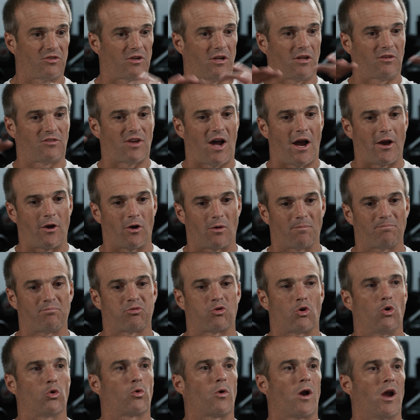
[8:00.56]
an entire
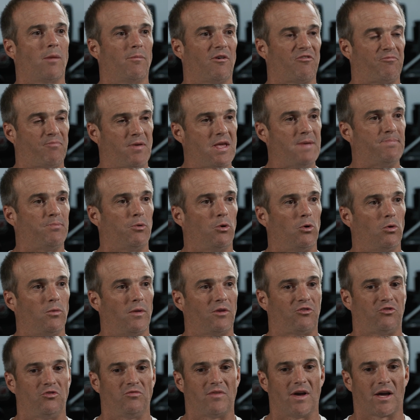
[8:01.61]
program of people
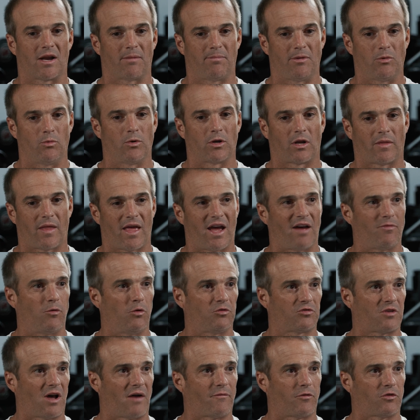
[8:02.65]
that you've got to be willing to have
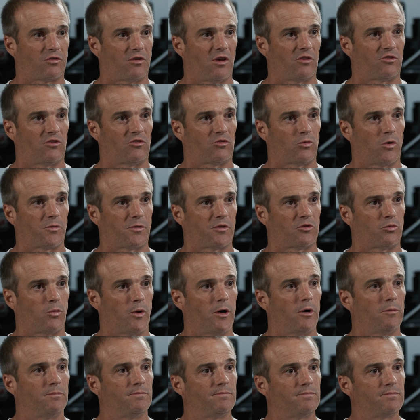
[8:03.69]
those conversations with as
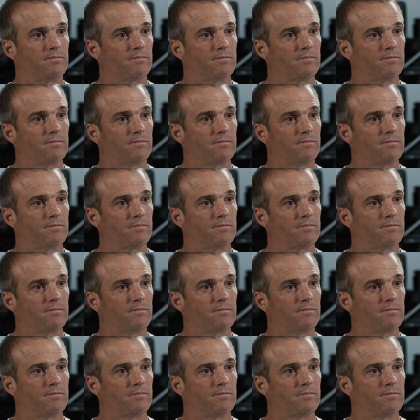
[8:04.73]
well.